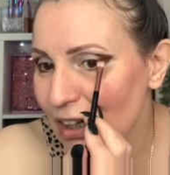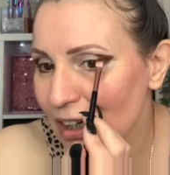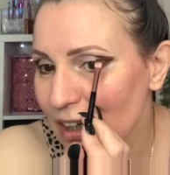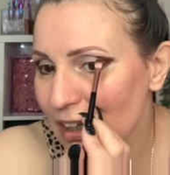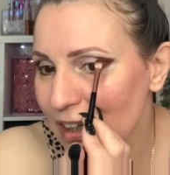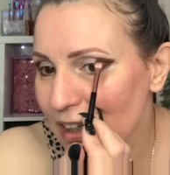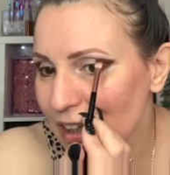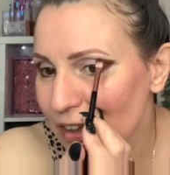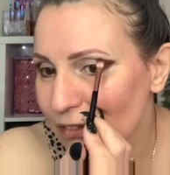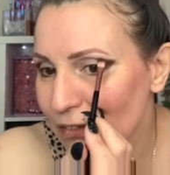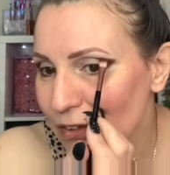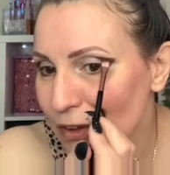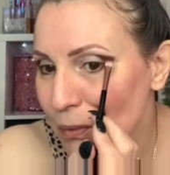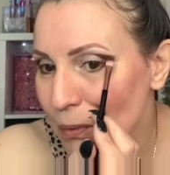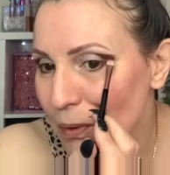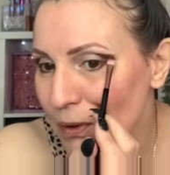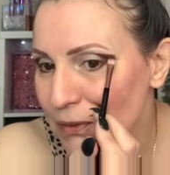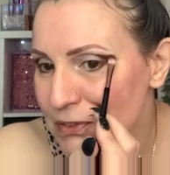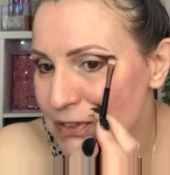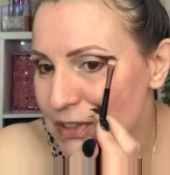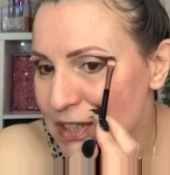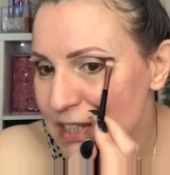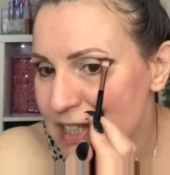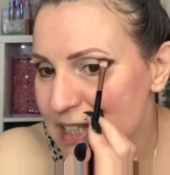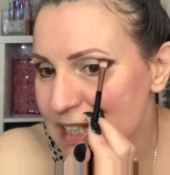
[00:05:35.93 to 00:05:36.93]
if you
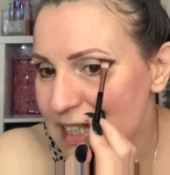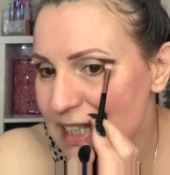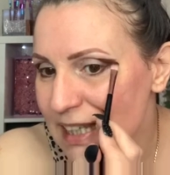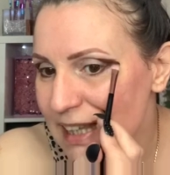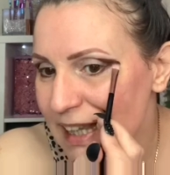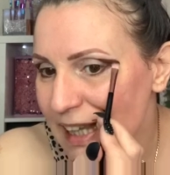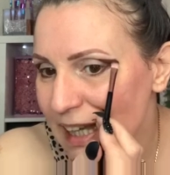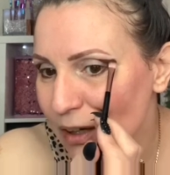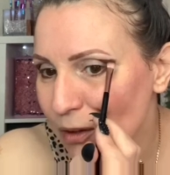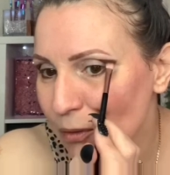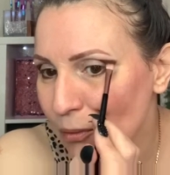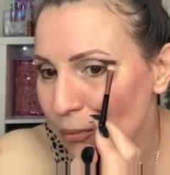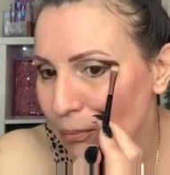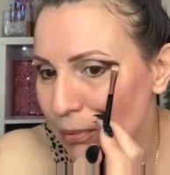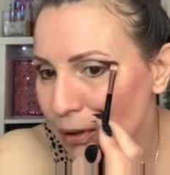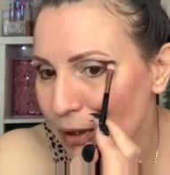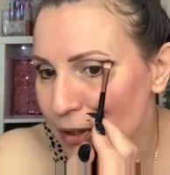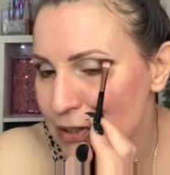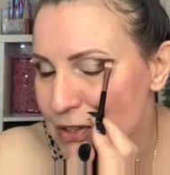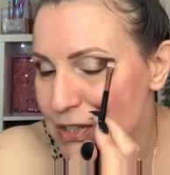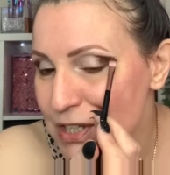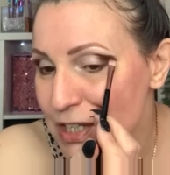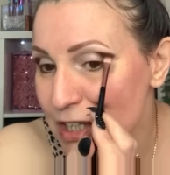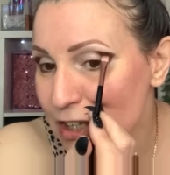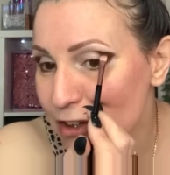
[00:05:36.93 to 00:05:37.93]
want to see that
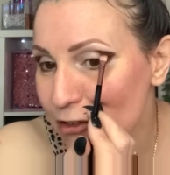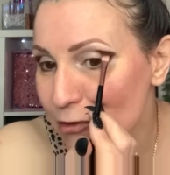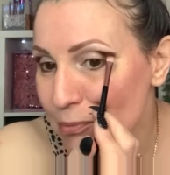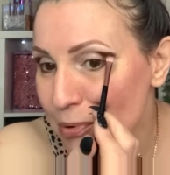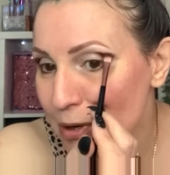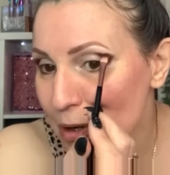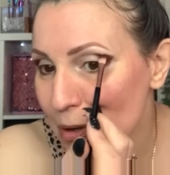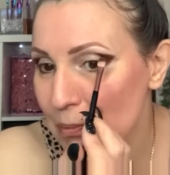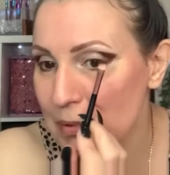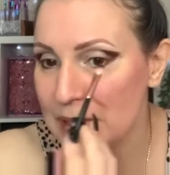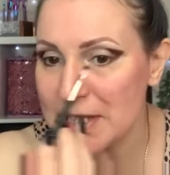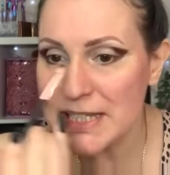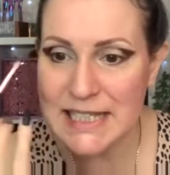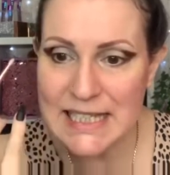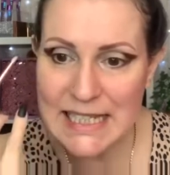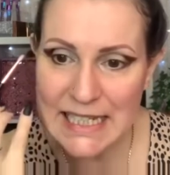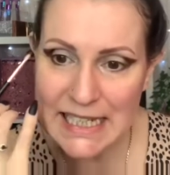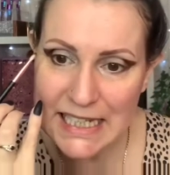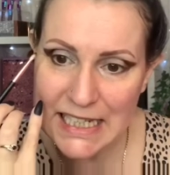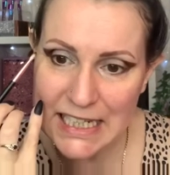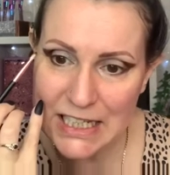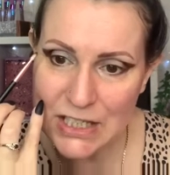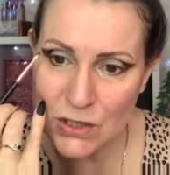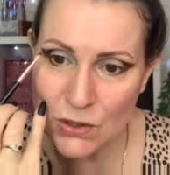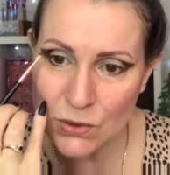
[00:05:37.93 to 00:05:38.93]
unboxing, you've probably seen
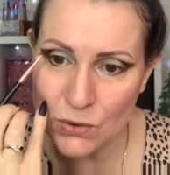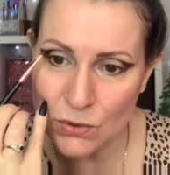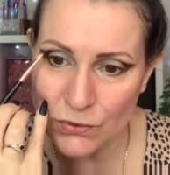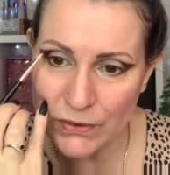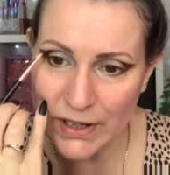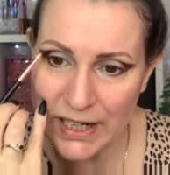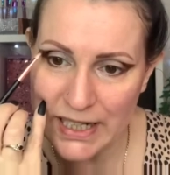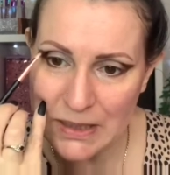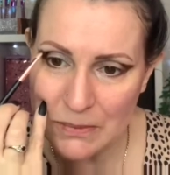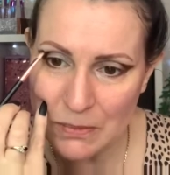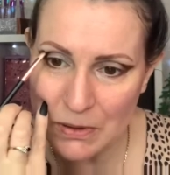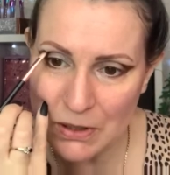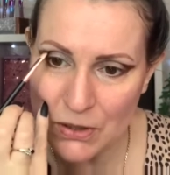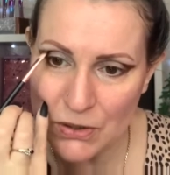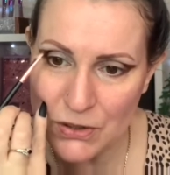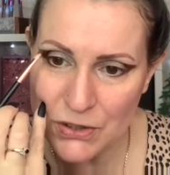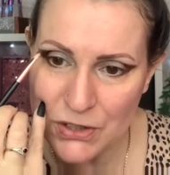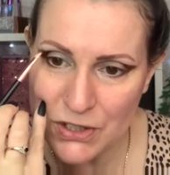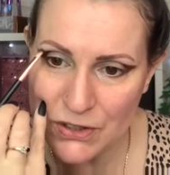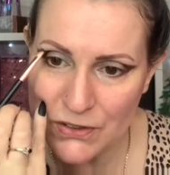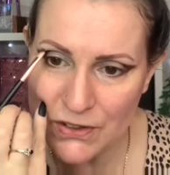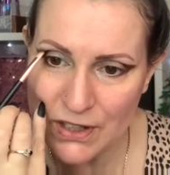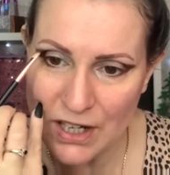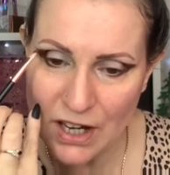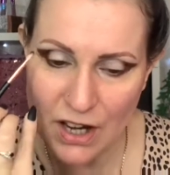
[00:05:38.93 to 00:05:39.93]
it already because
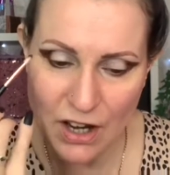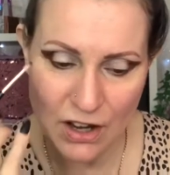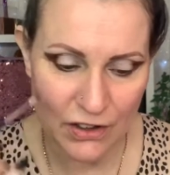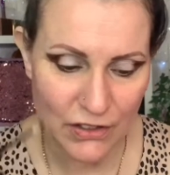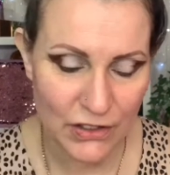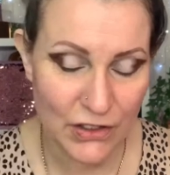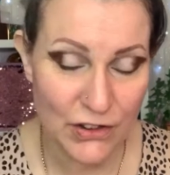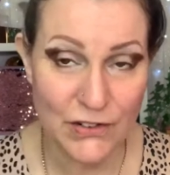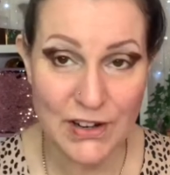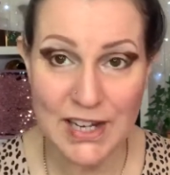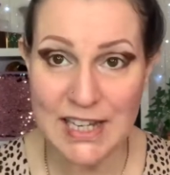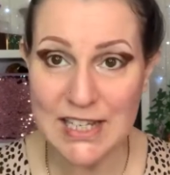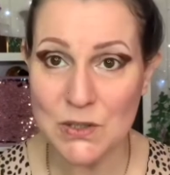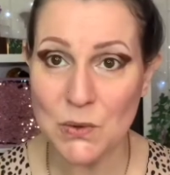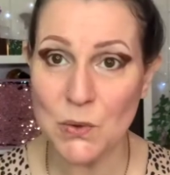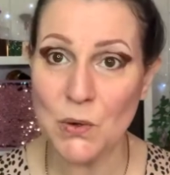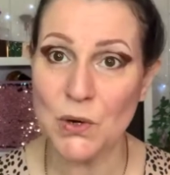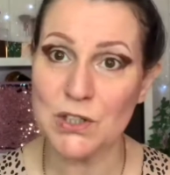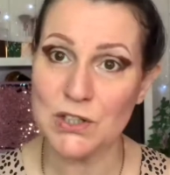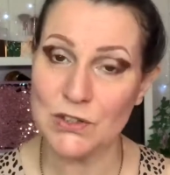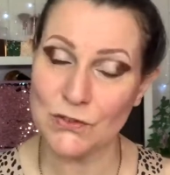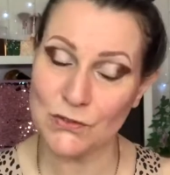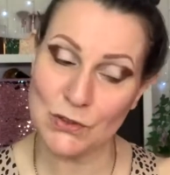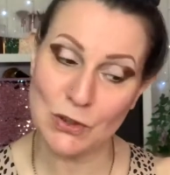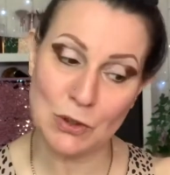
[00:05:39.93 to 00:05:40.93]
there is
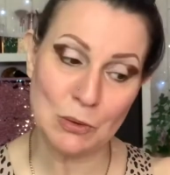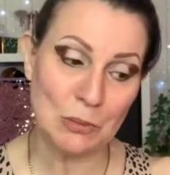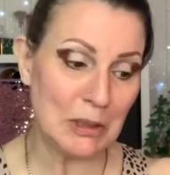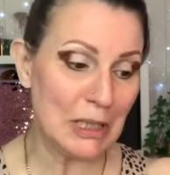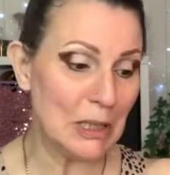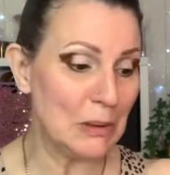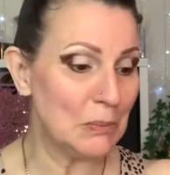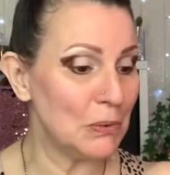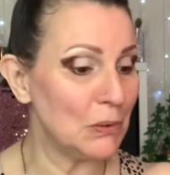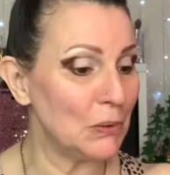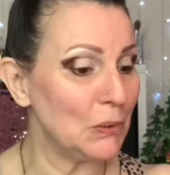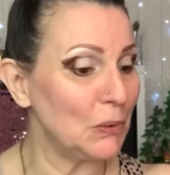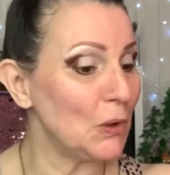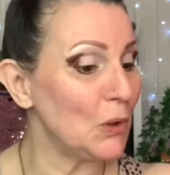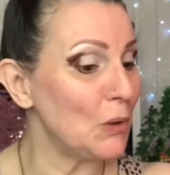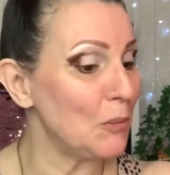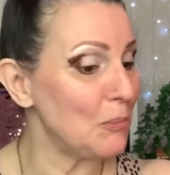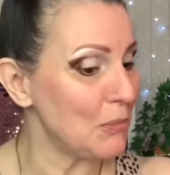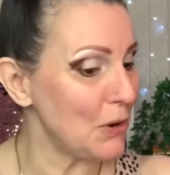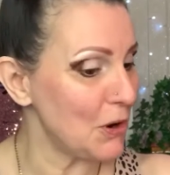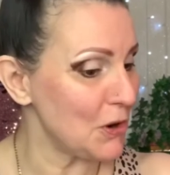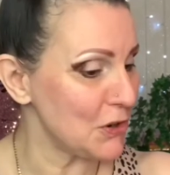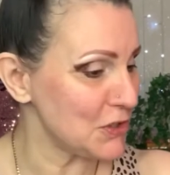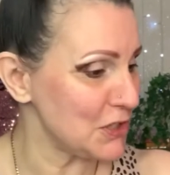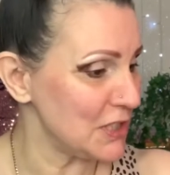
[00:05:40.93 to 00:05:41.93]
quite a few people
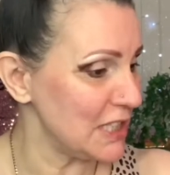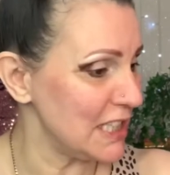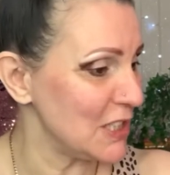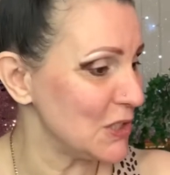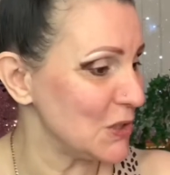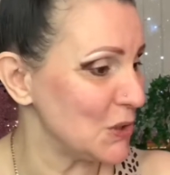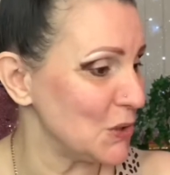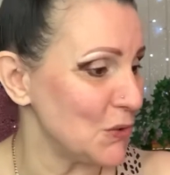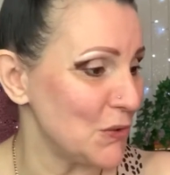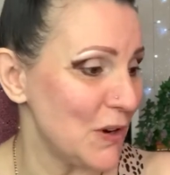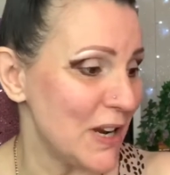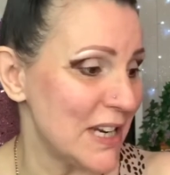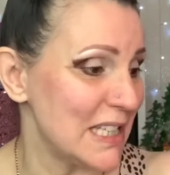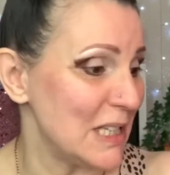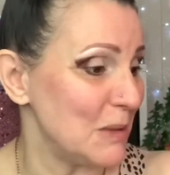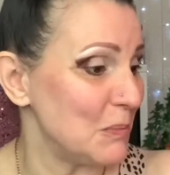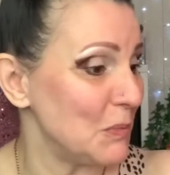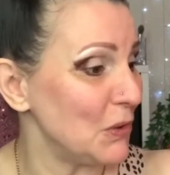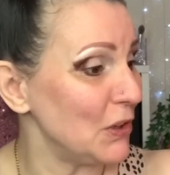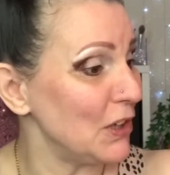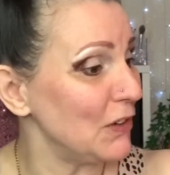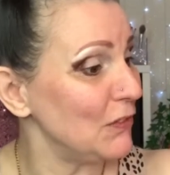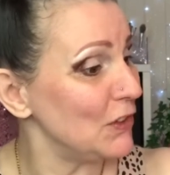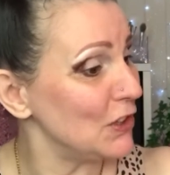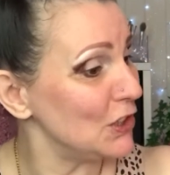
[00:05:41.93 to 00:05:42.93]
unboxing it already, but
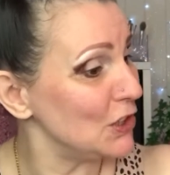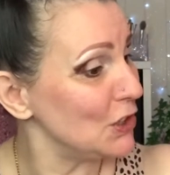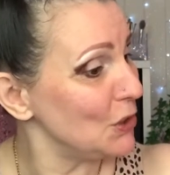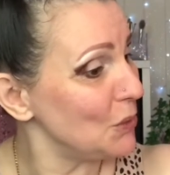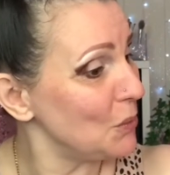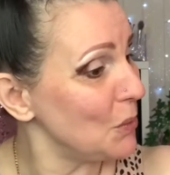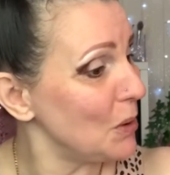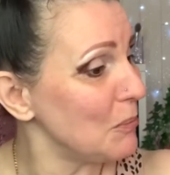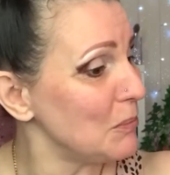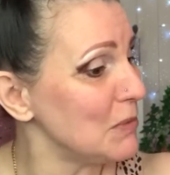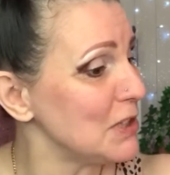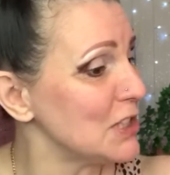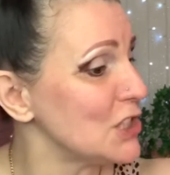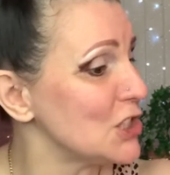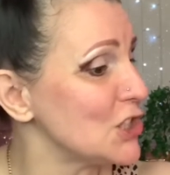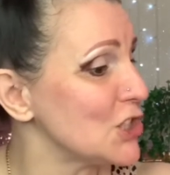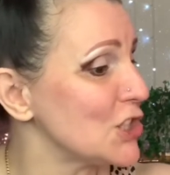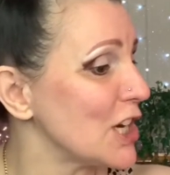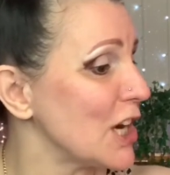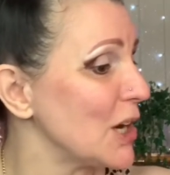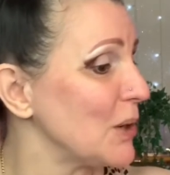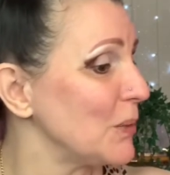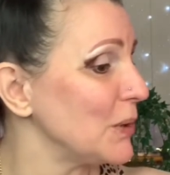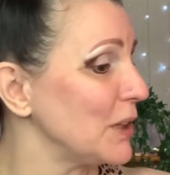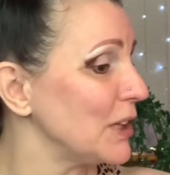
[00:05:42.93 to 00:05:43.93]
if you do want me to
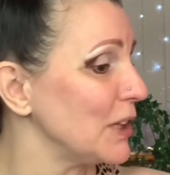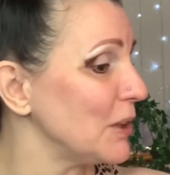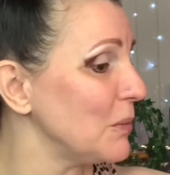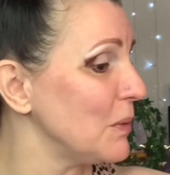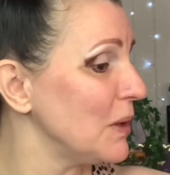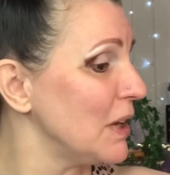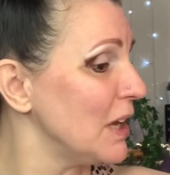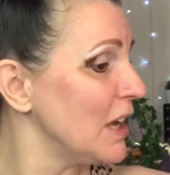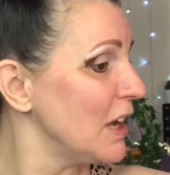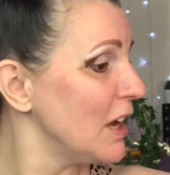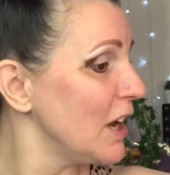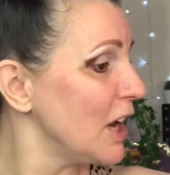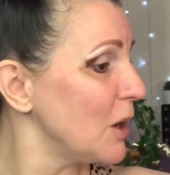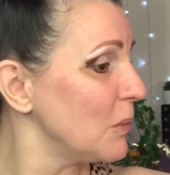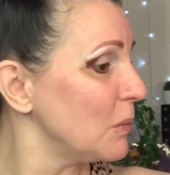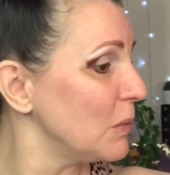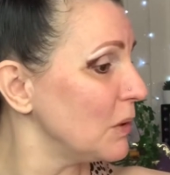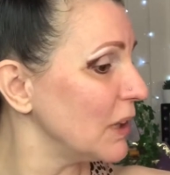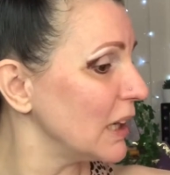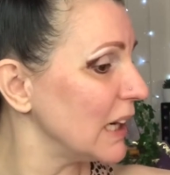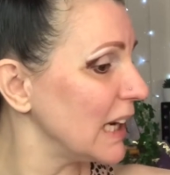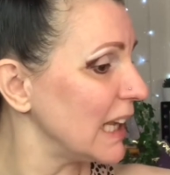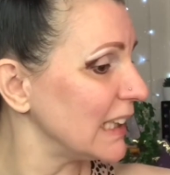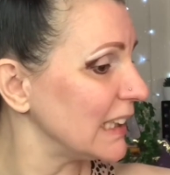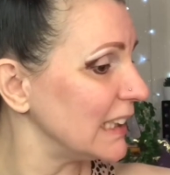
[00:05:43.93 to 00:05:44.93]
show you, I will
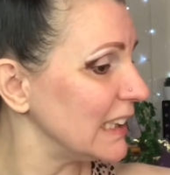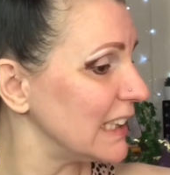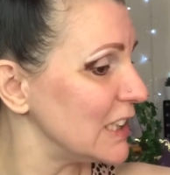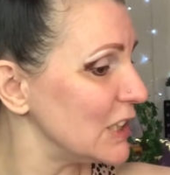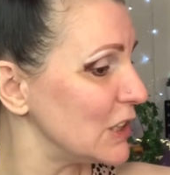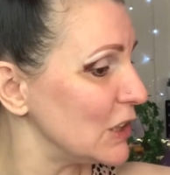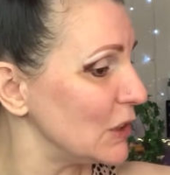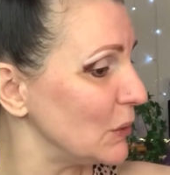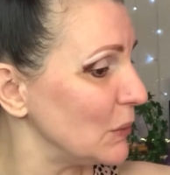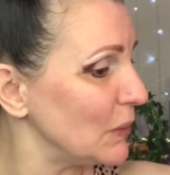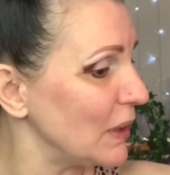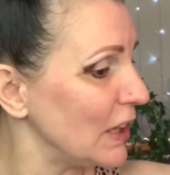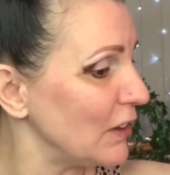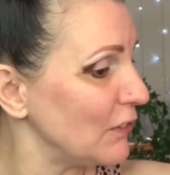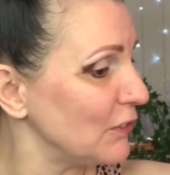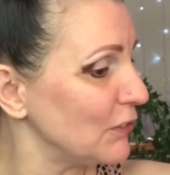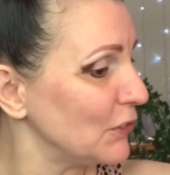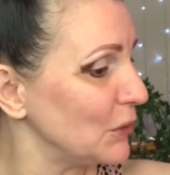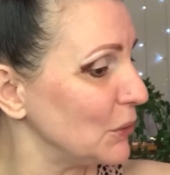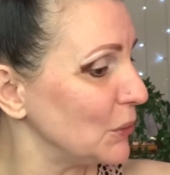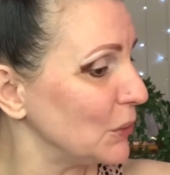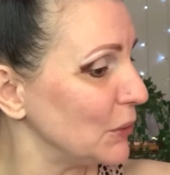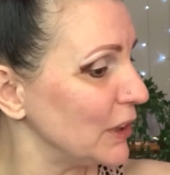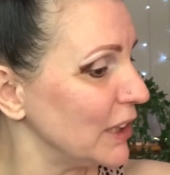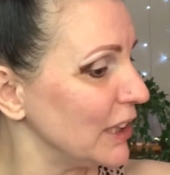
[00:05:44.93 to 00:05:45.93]
gladly do that
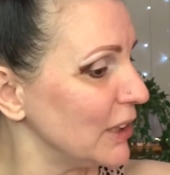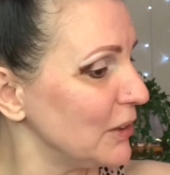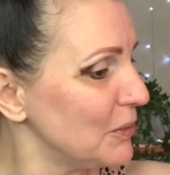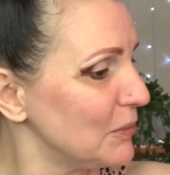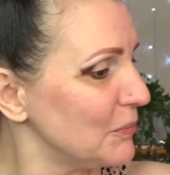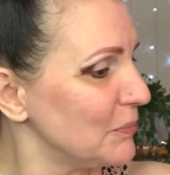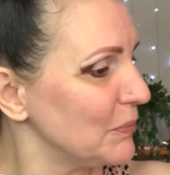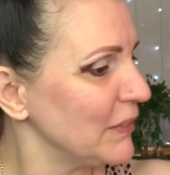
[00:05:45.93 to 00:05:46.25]
for you.